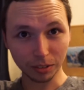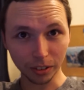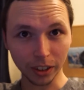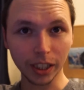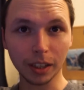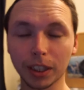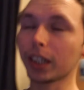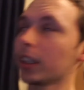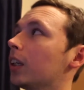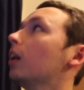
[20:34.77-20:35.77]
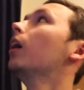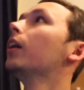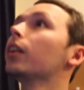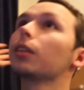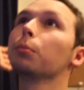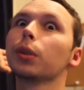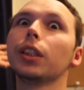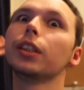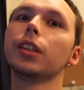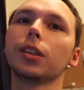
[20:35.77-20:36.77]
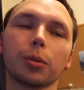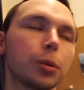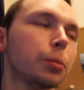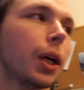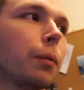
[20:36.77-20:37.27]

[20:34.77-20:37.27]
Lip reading: finally have a haircut and I can breathe in this room now.